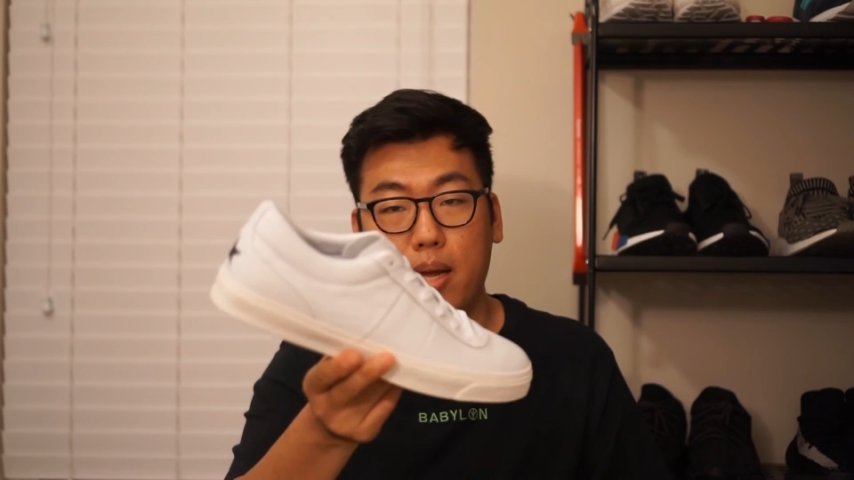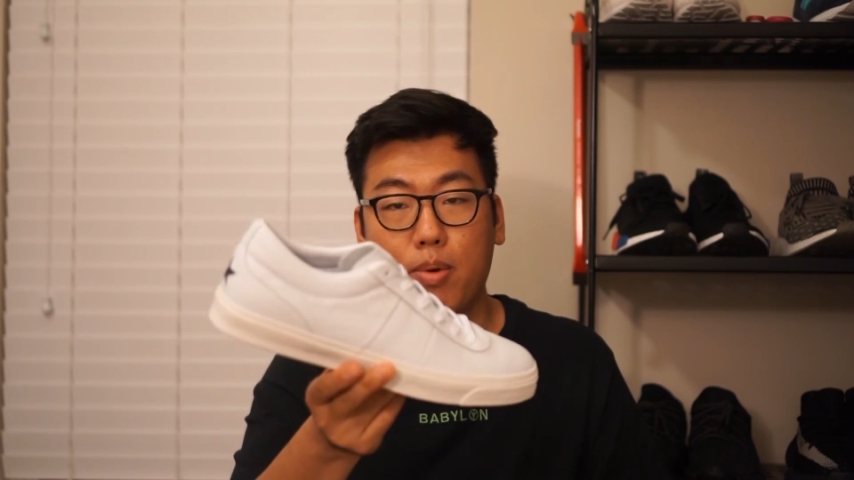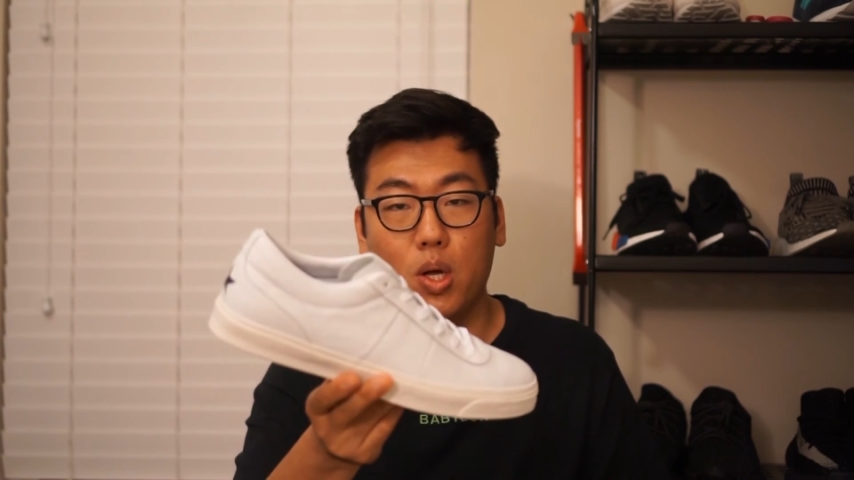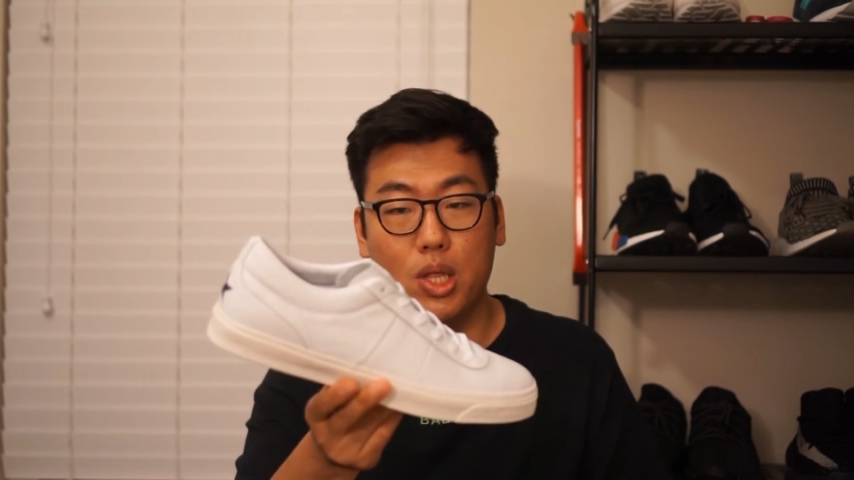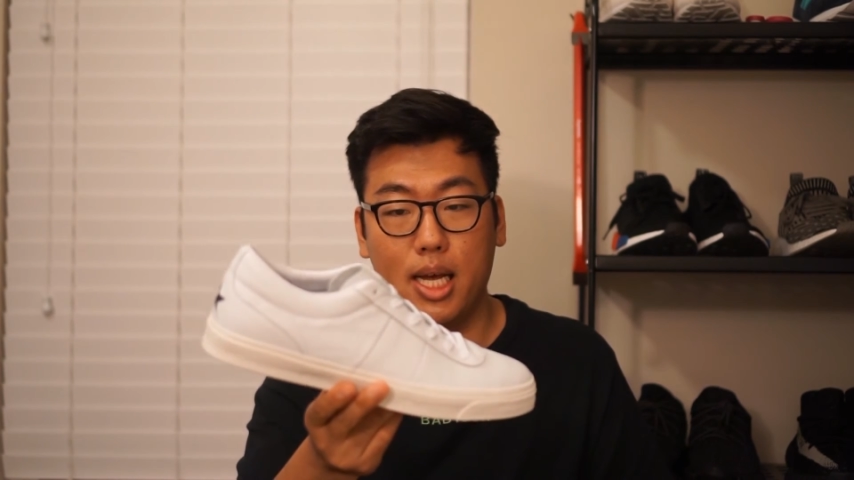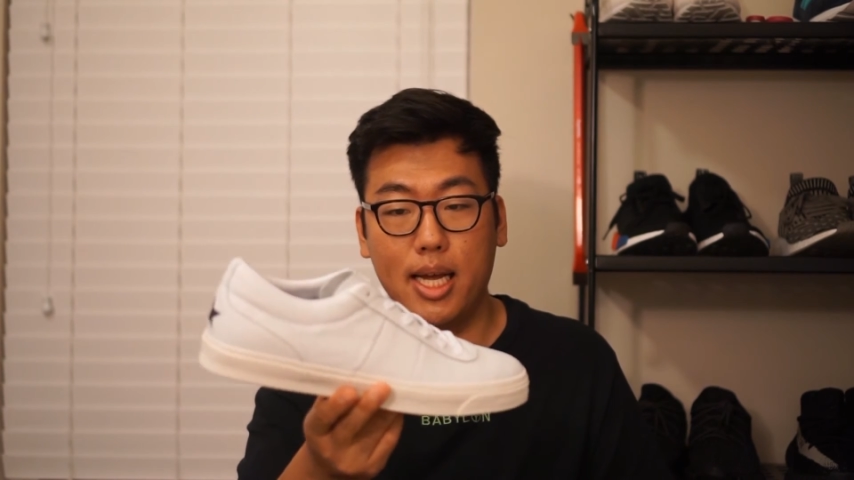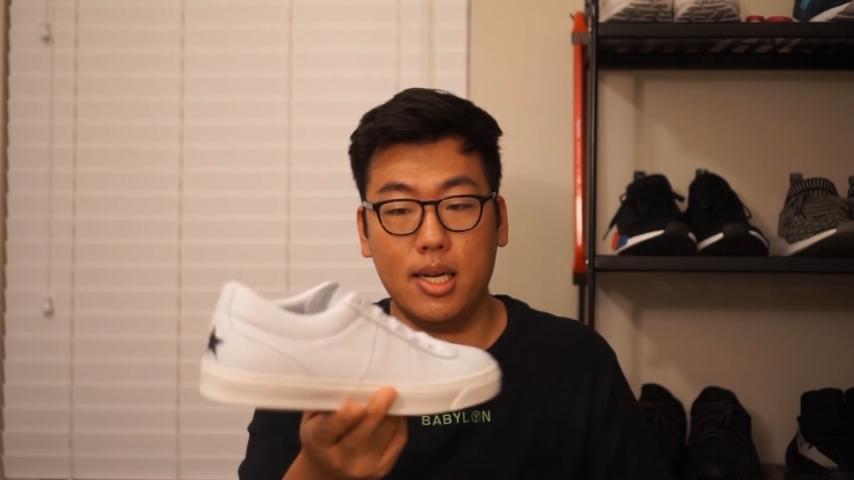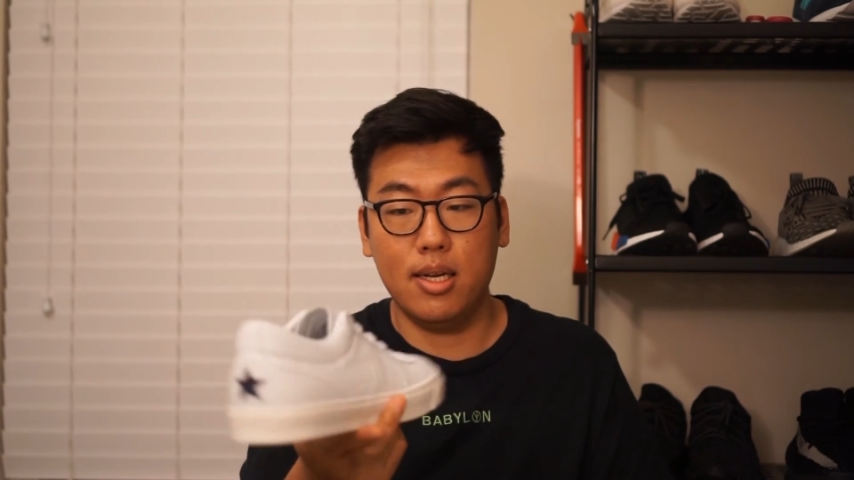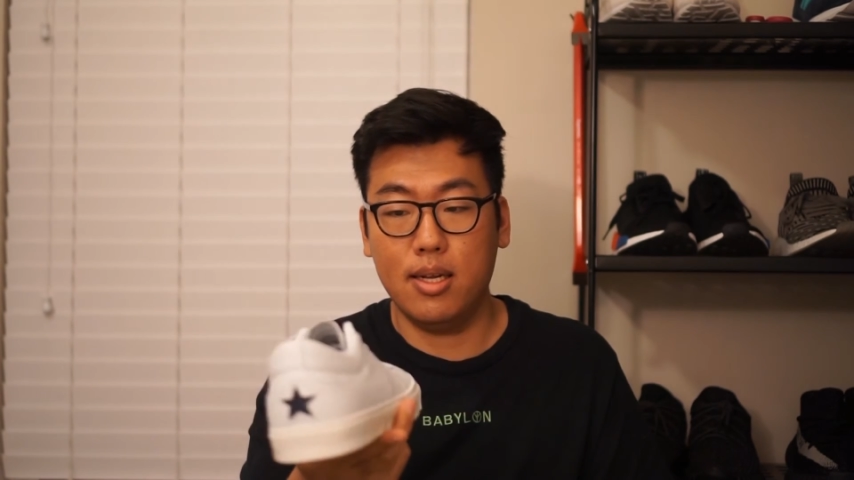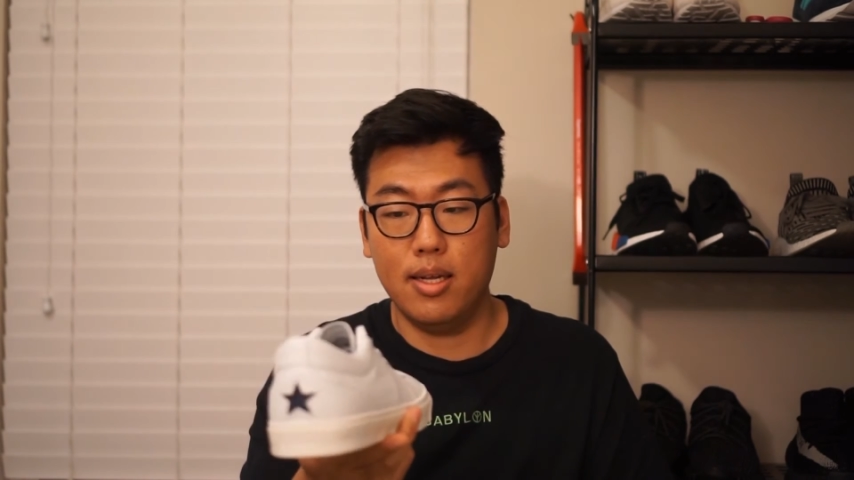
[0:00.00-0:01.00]
them
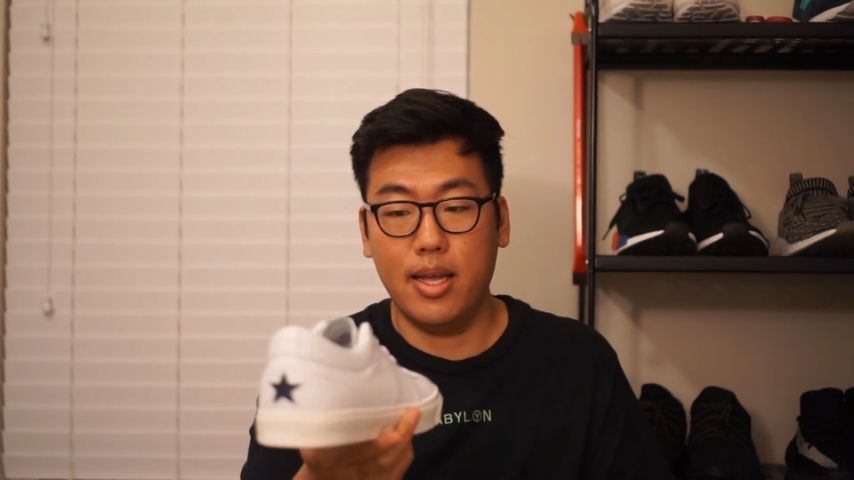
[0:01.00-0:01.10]
online,